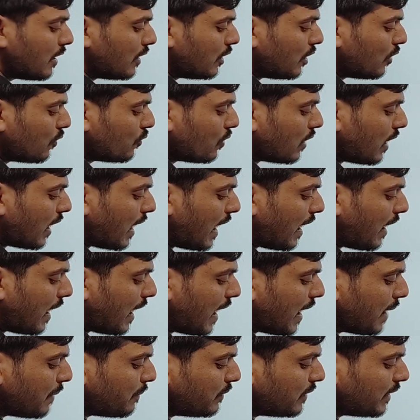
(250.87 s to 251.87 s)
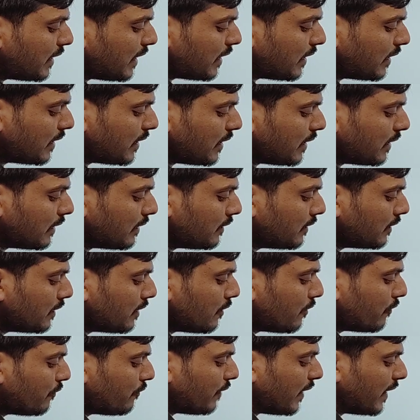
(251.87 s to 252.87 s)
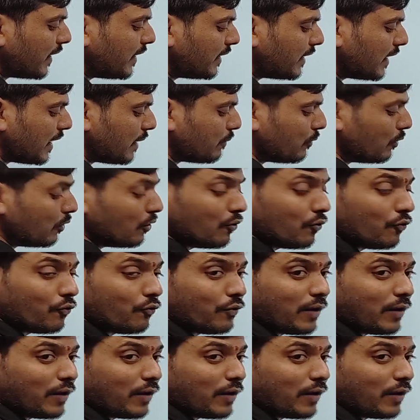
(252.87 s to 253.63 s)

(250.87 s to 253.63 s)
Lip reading: Now I am taking 5 table.